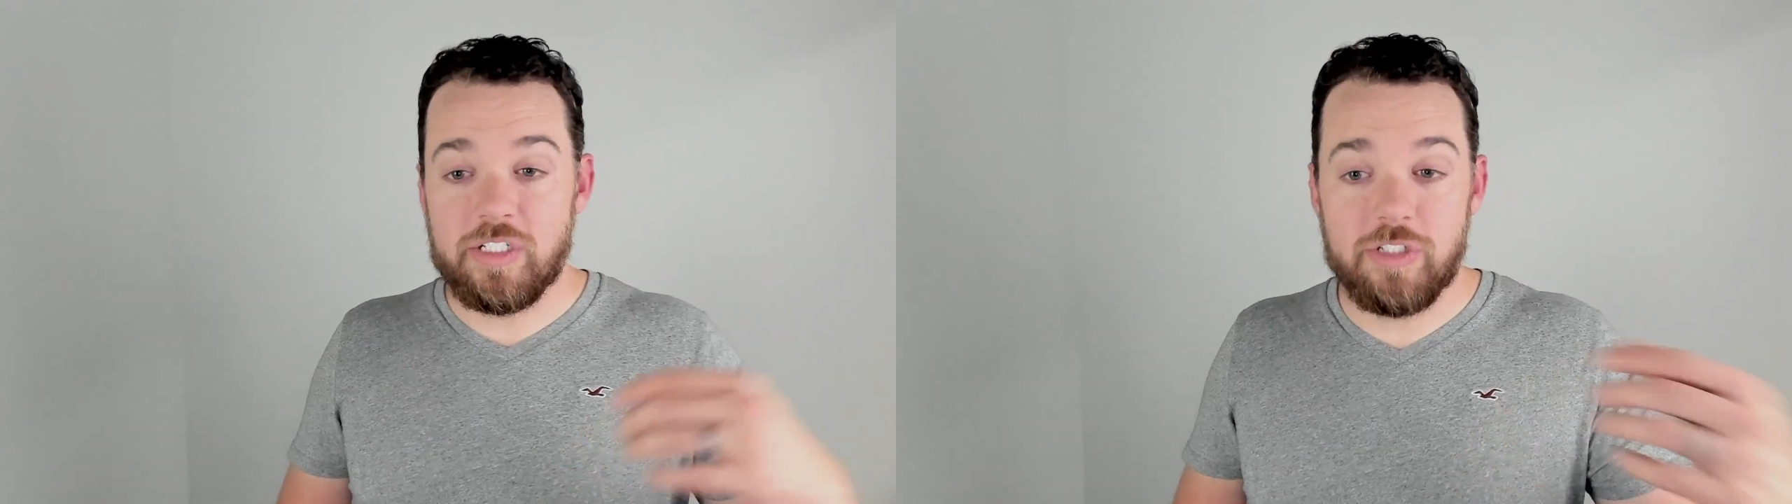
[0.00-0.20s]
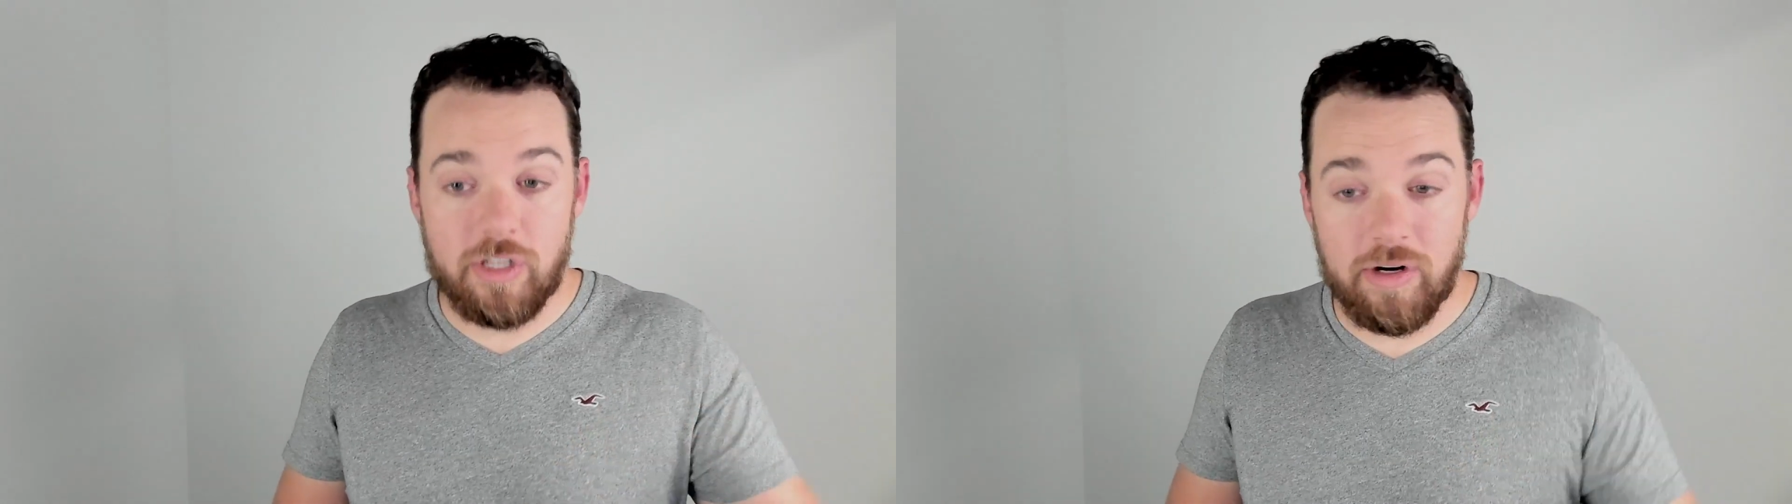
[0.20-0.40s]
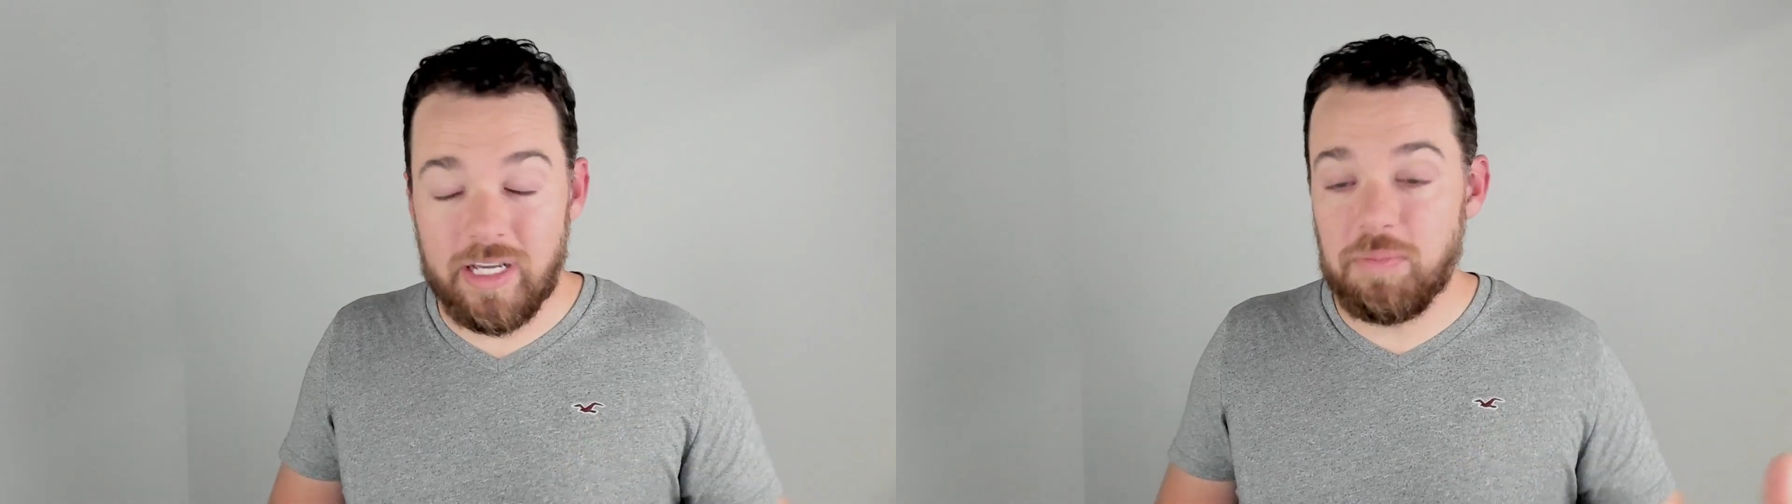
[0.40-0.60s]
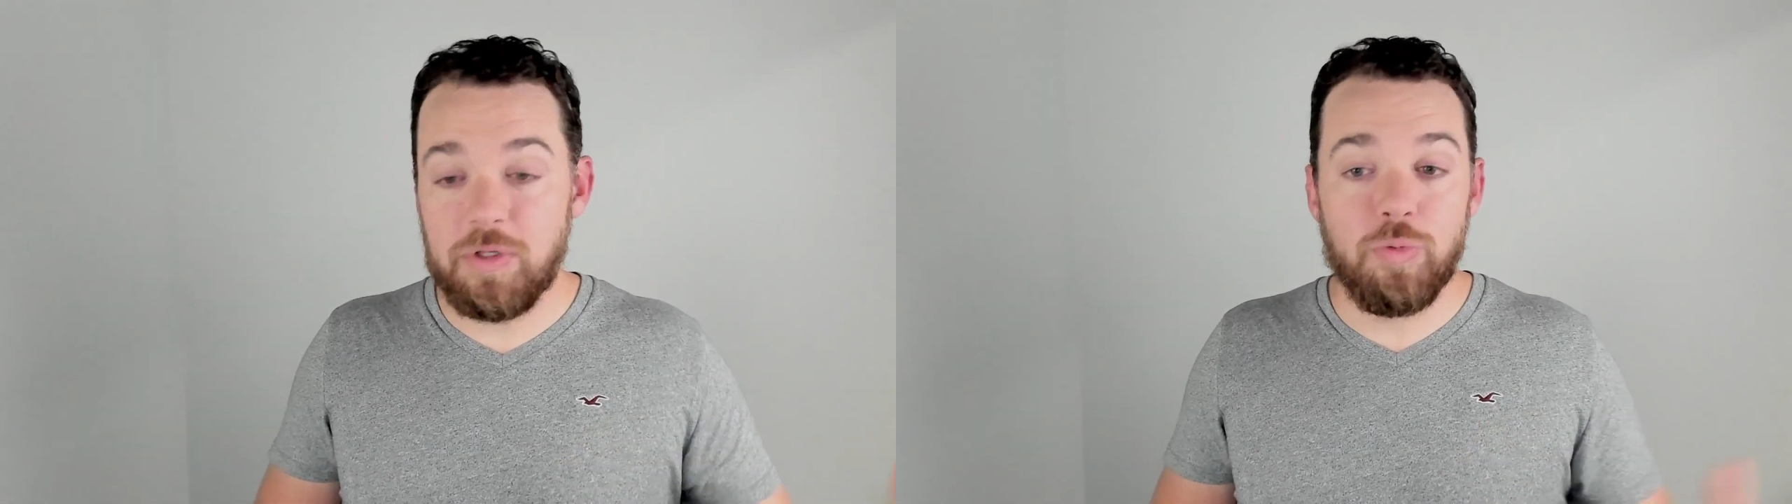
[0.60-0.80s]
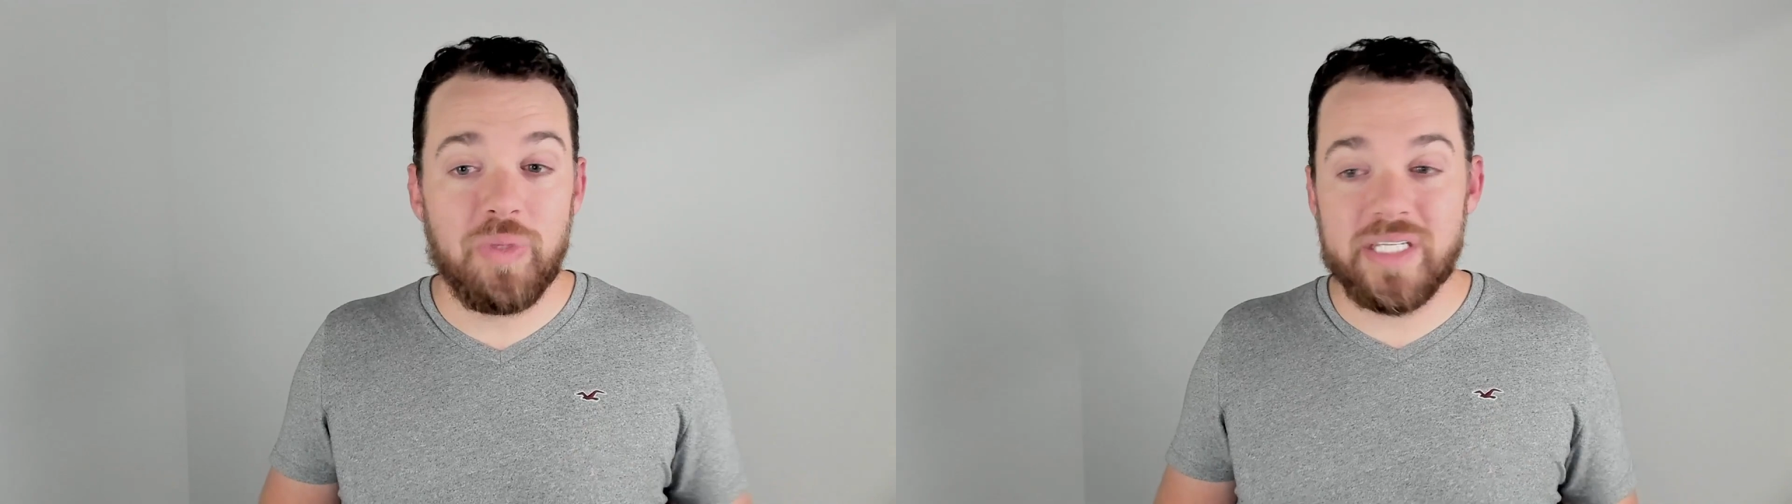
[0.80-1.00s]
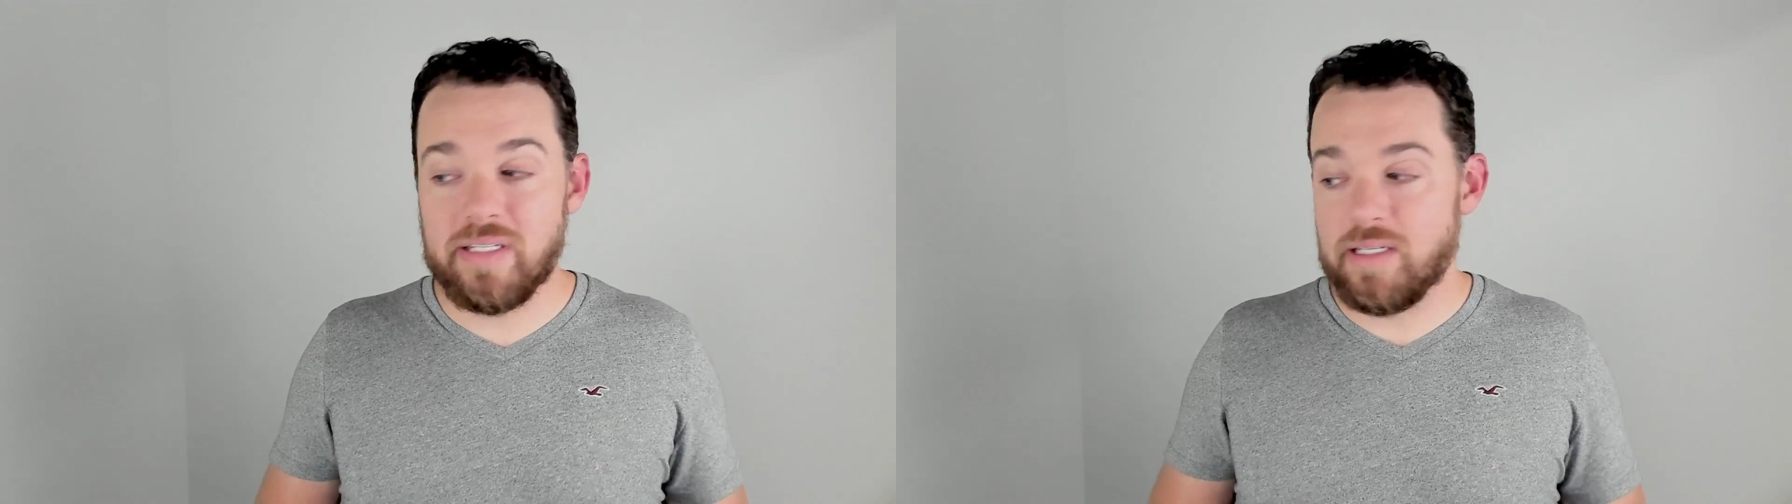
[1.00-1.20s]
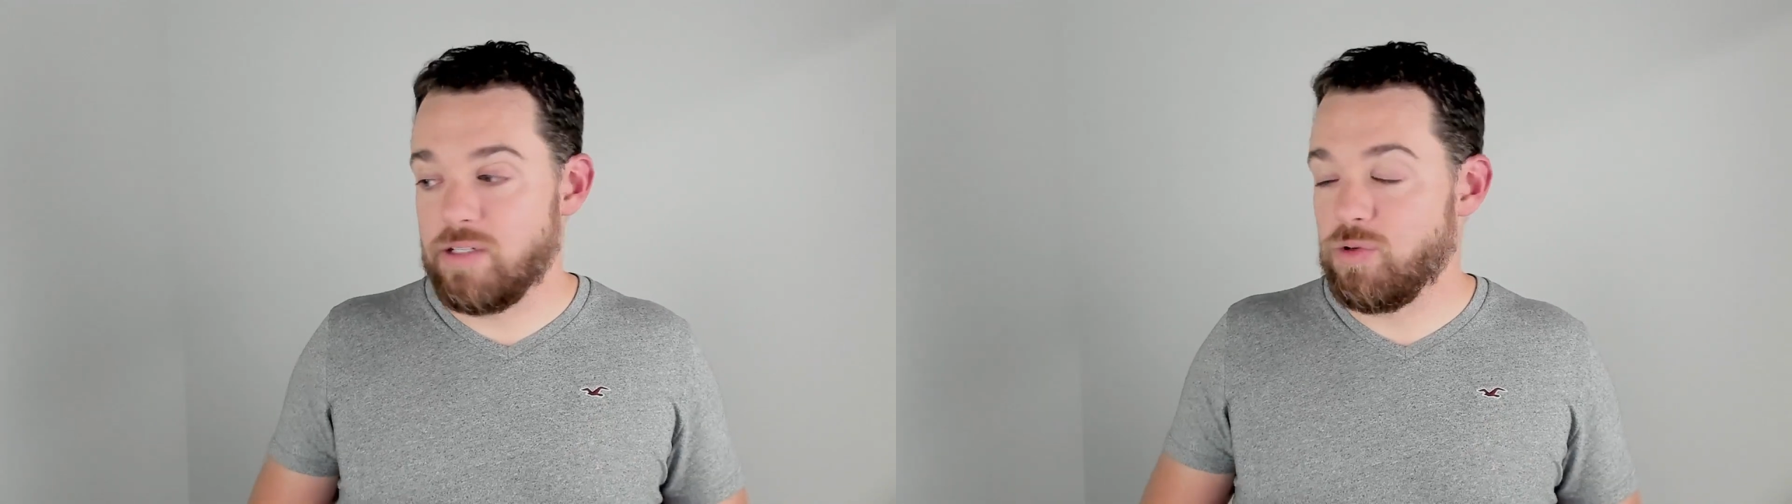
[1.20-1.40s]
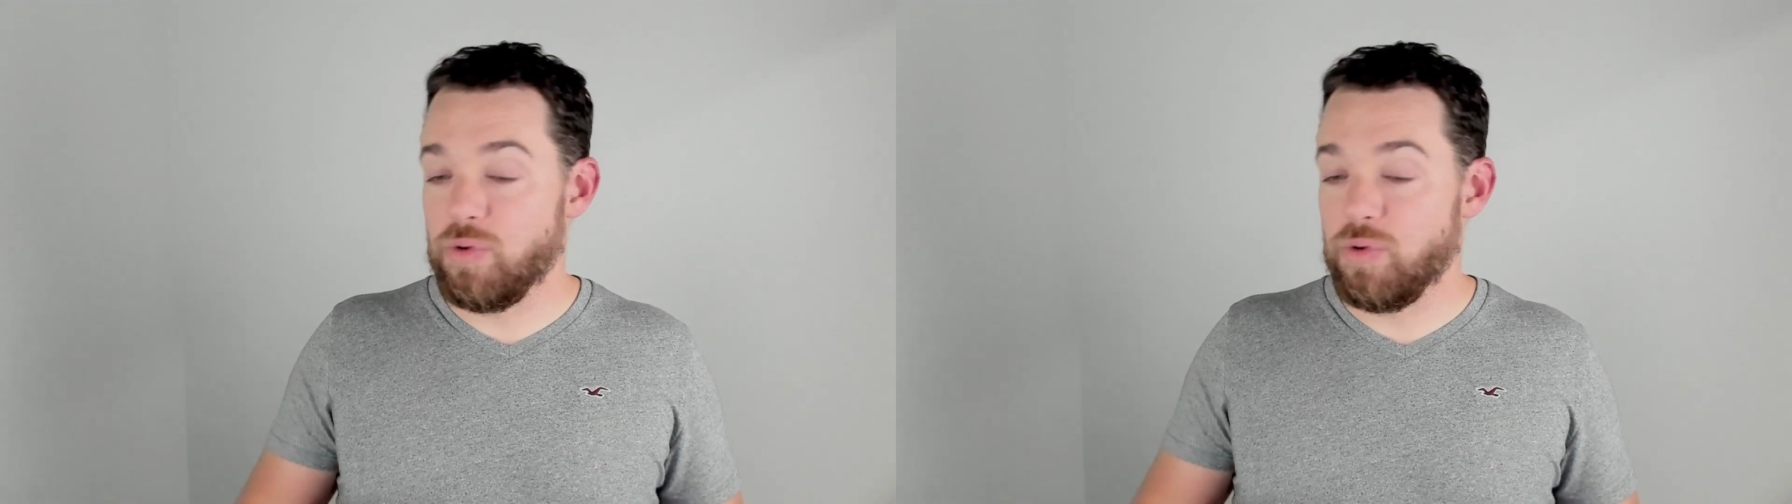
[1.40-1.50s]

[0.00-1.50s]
starting a new business